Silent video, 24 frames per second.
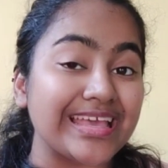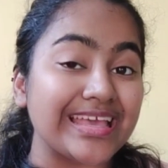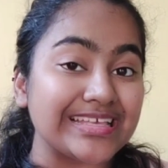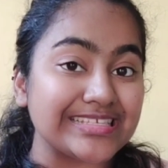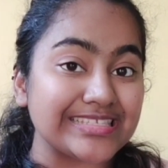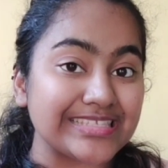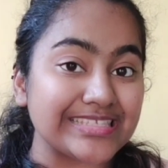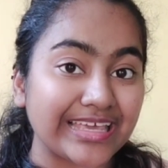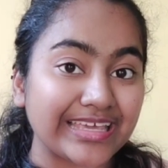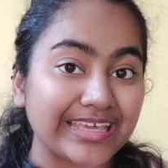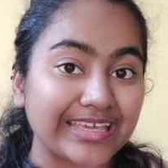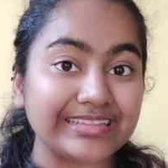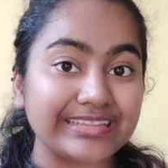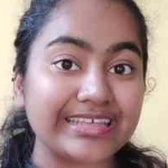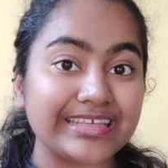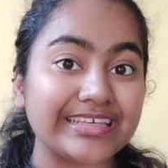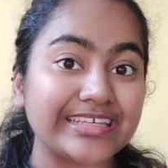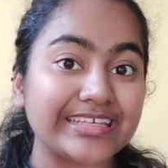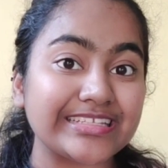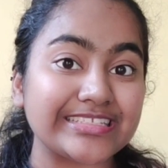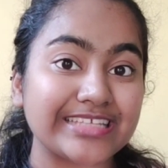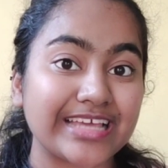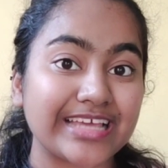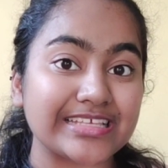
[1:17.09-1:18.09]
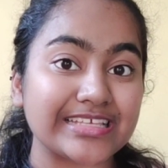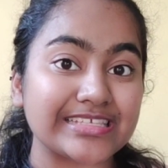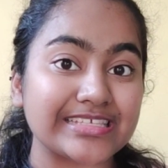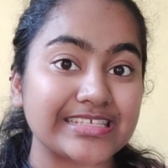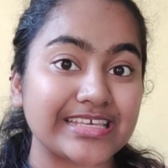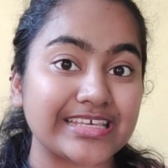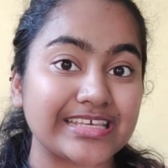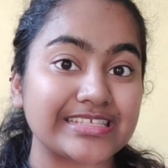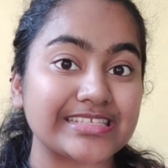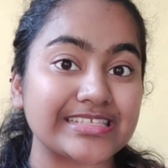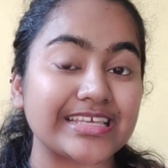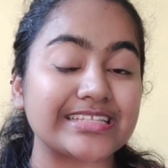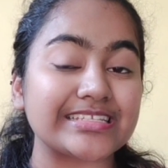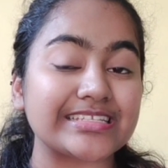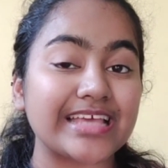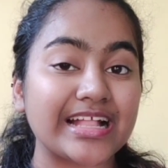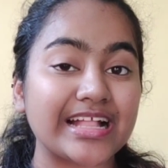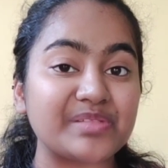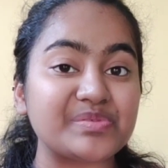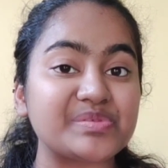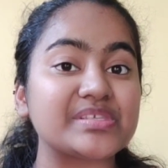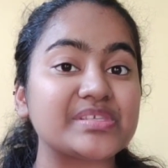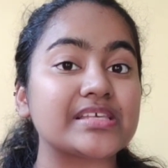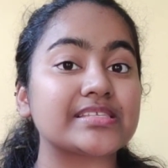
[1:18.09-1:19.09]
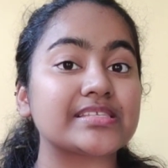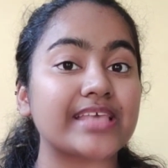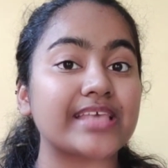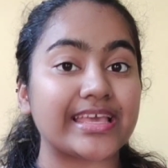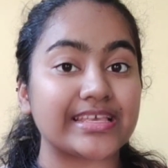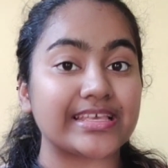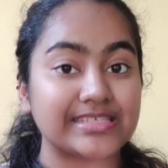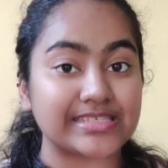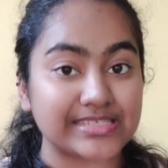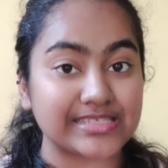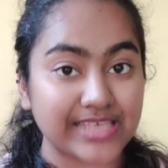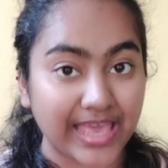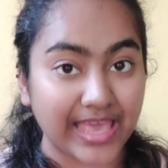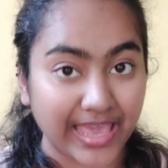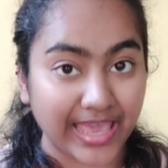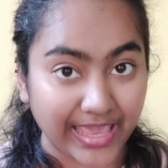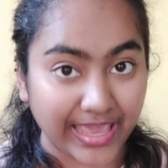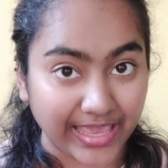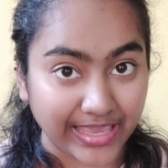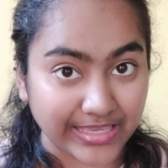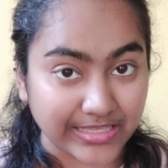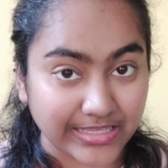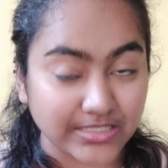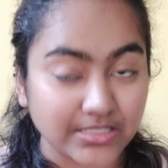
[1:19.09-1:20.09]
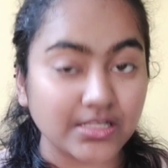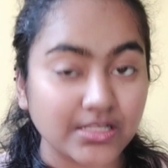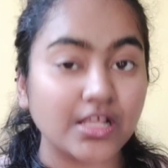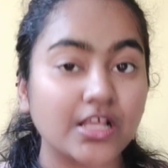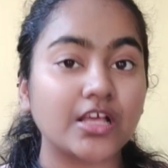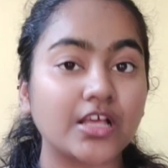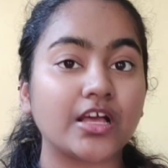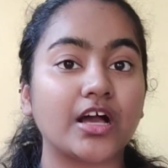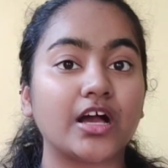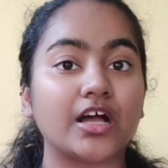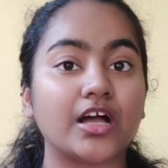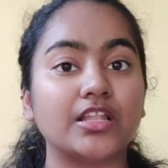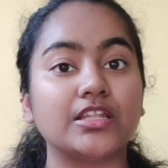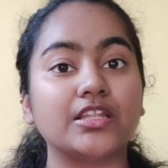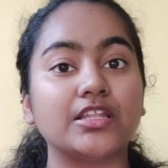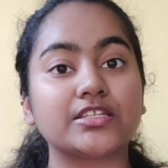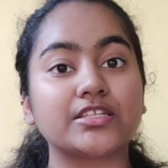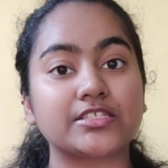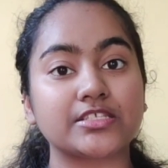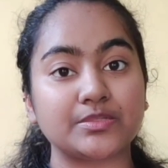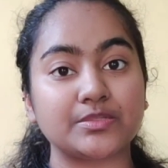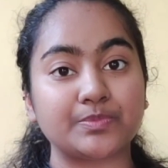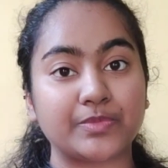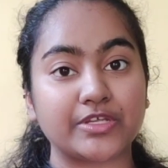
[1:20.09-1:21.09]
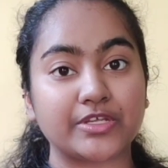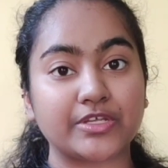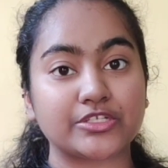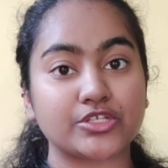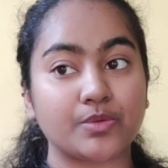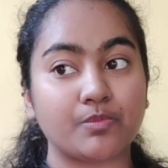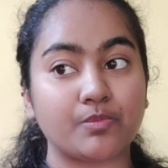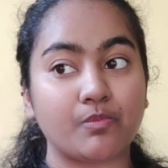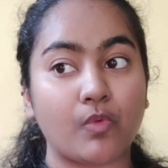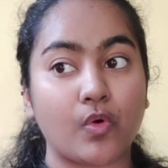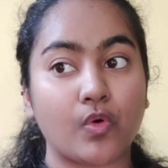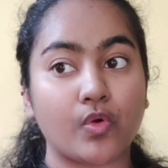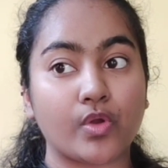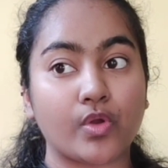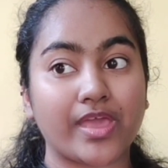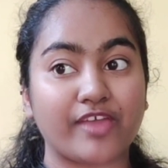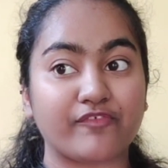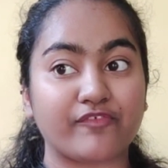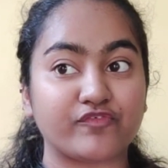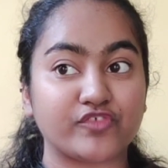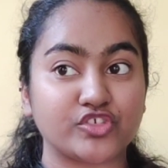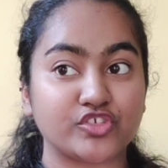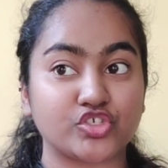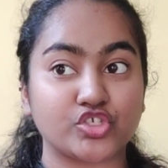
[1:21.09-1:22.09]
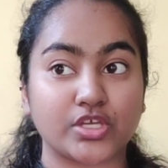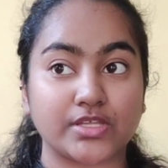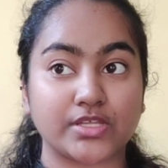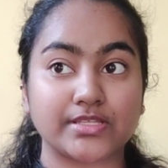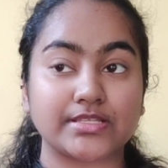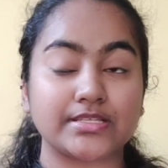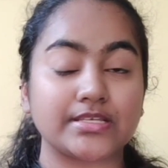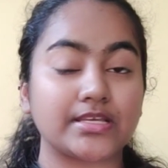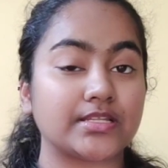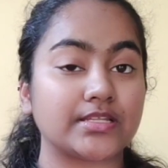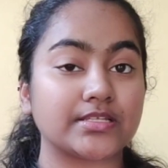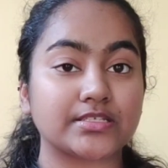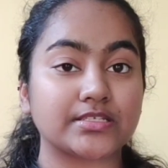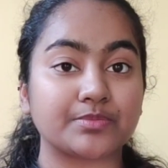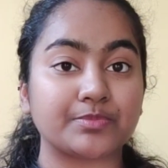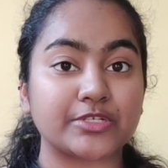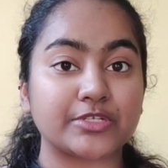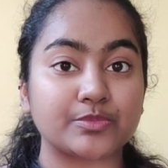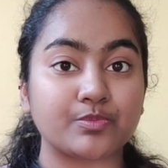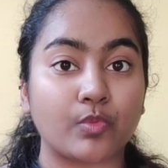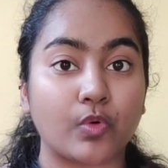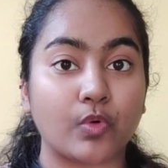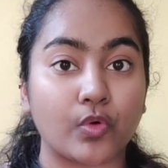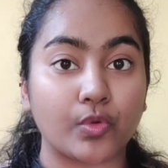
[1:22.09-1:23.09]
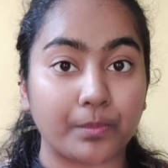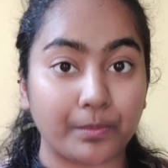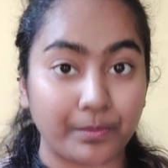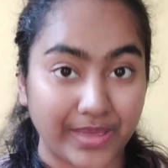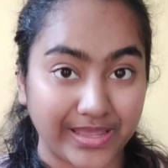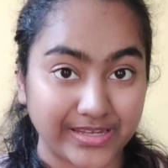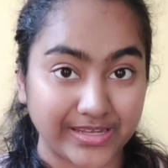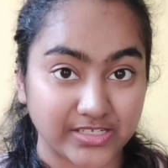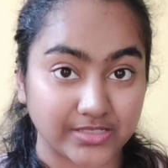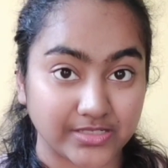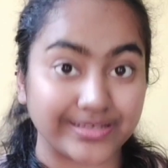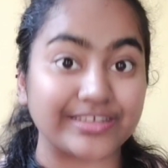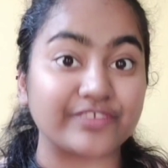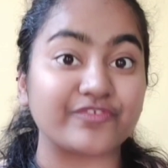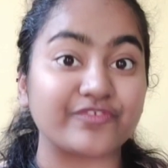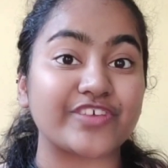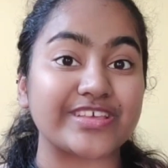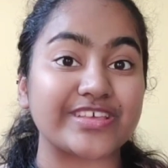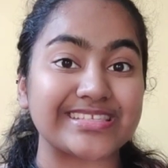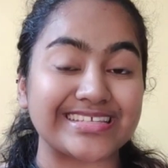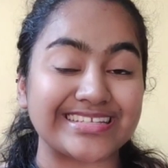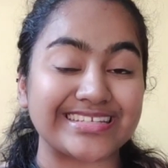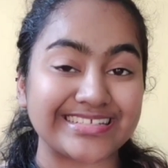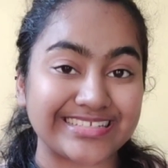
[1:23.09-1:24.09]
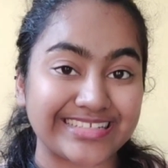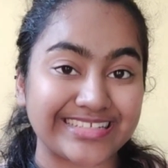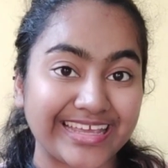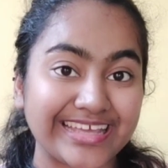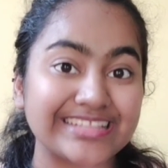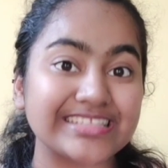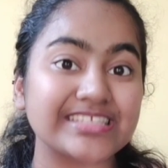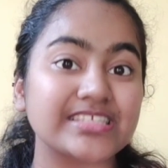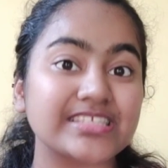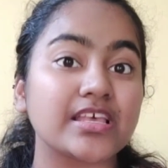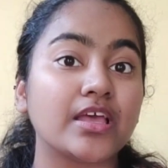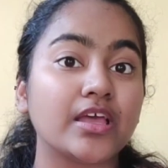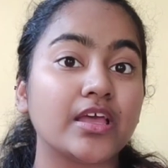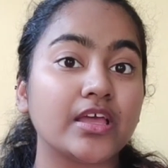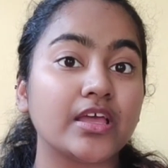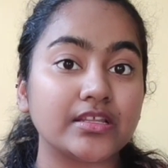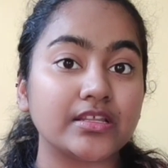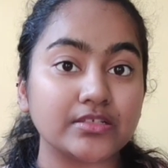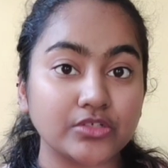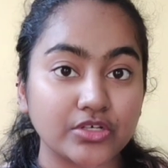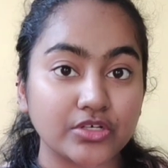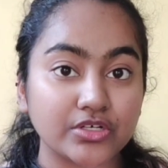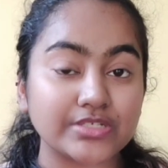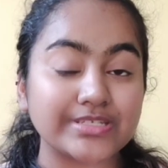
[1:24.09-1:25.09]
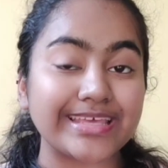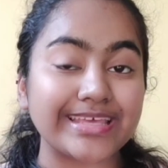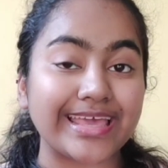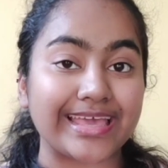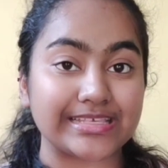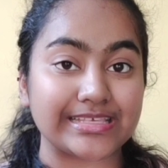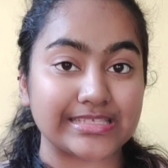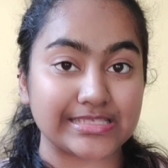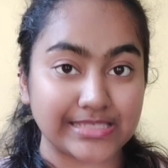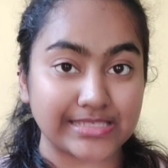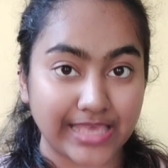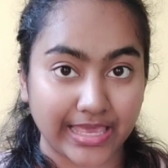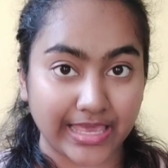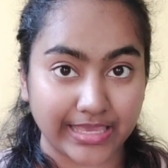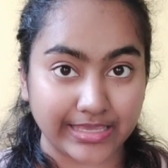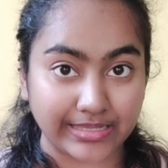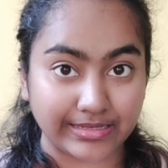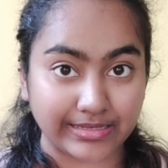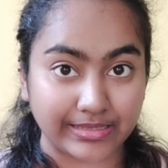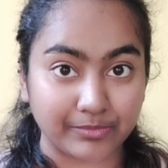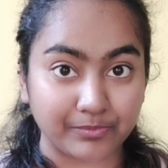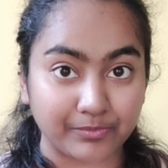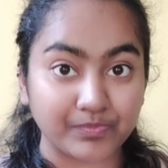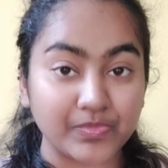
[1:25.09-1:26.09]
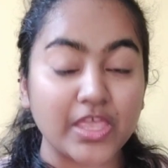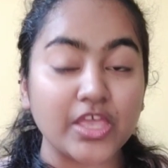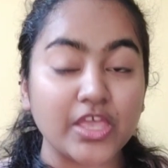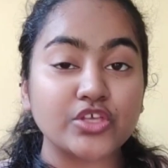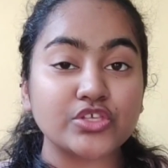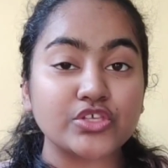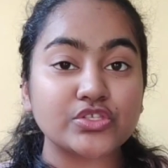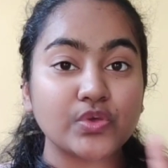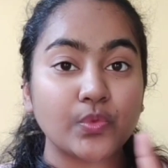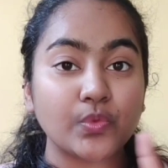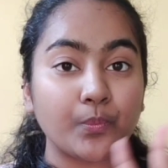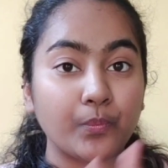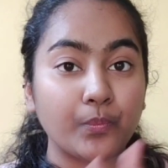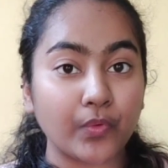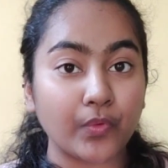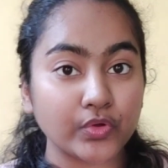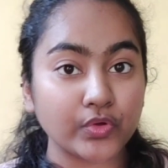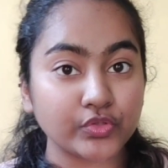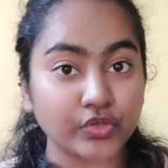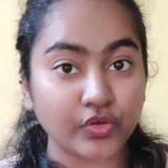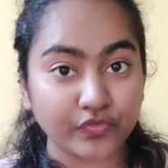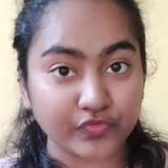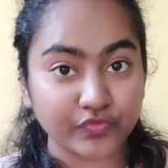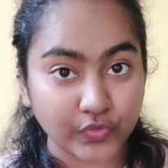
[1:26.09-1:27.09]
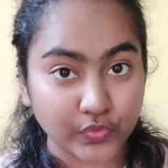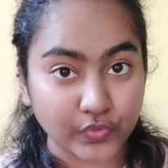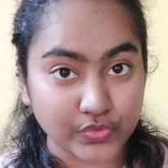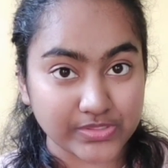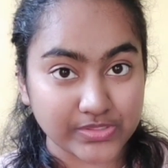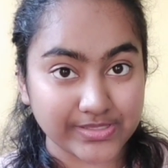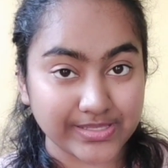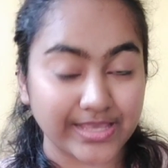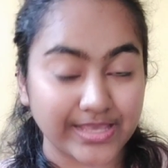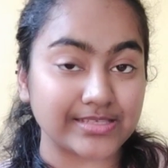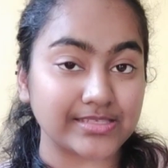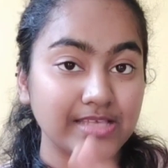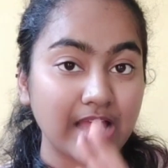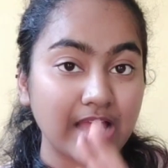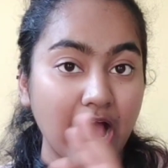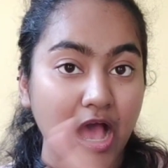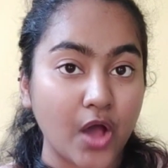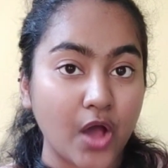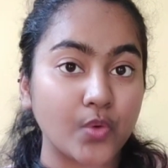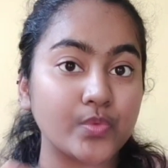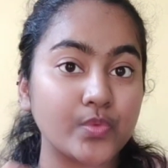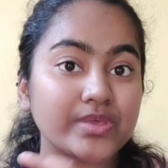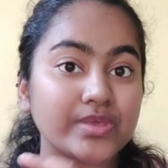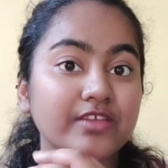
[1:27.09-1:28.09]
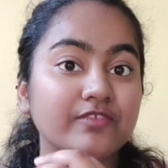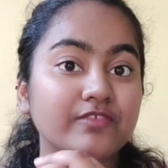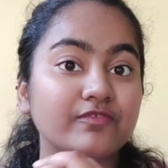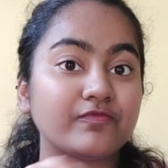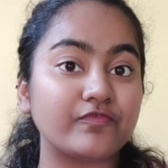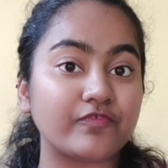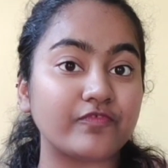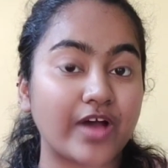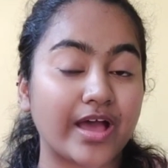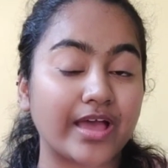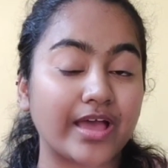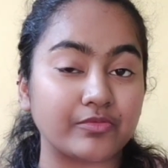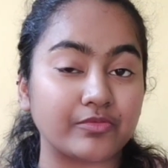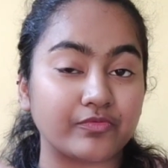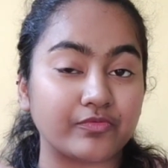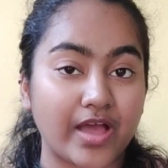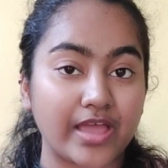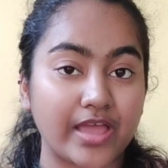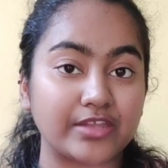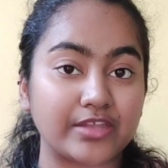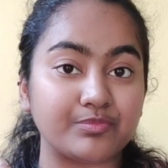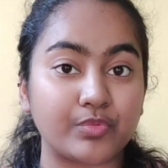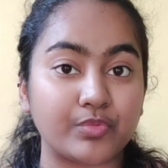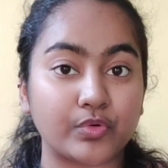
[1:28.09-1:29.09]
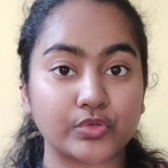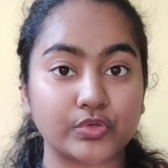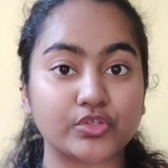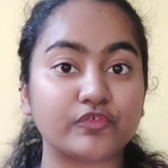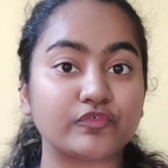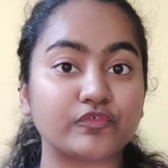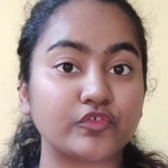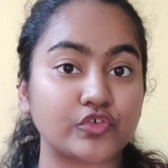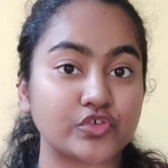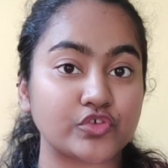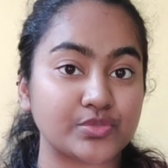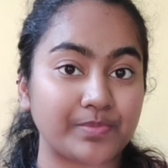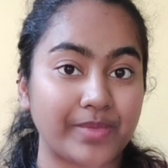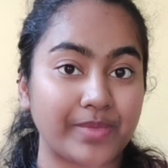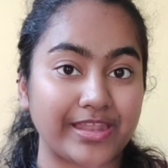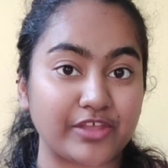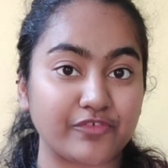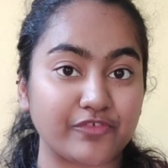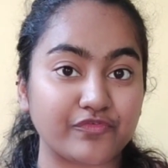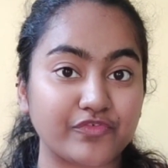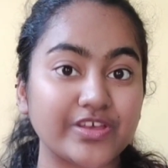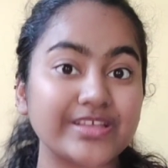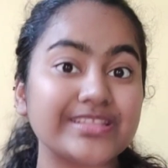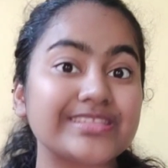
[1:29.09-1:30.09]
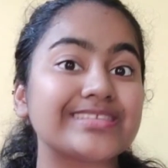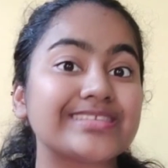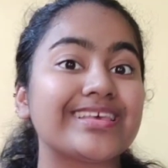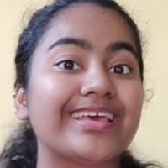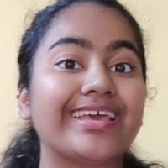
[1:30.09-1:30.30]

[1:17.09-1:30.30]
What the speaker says: Second thing it does is it helps us exhale a little bit more efficiently, a little bit more better. It facilitates good exhaling. So both of those things, how we can find both of those benefits